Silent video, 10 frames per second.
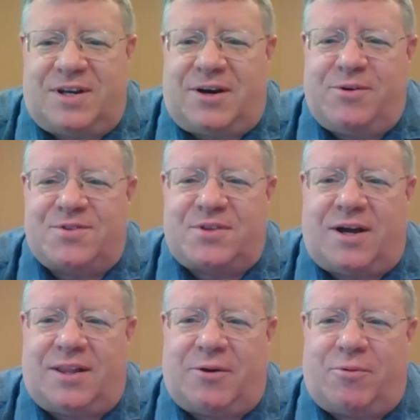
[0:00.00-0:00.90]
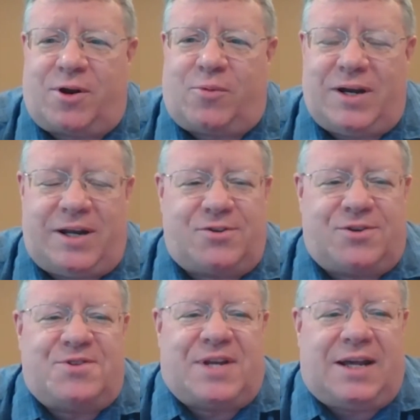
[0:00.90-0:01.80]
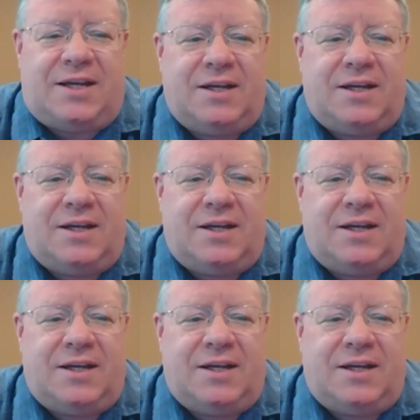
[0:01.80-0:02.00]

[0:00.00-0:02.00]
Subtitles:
and I always thought they were quite interesting.